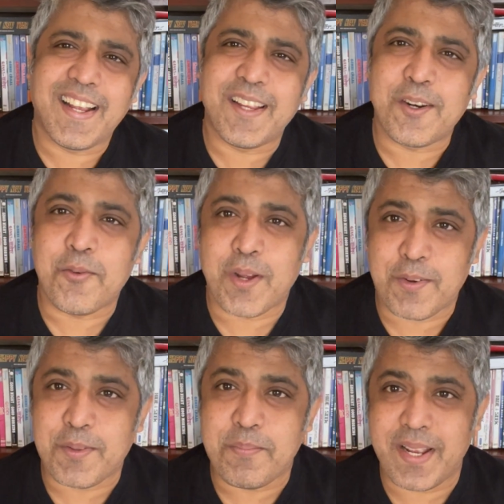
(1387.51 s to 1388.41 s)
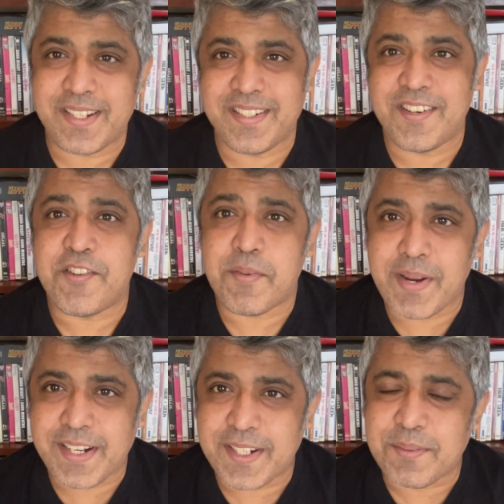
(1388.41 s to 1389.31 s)
One of the best
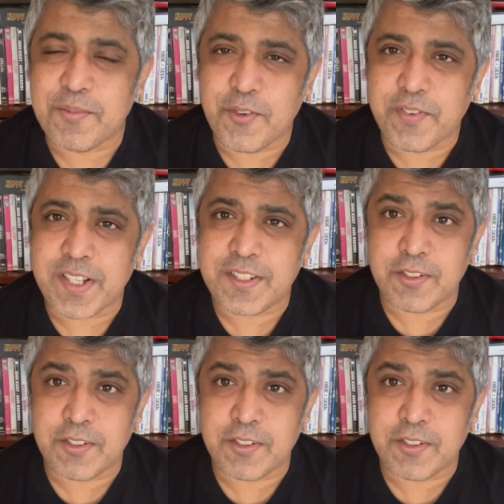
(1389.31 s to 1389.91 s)
dramatic movies.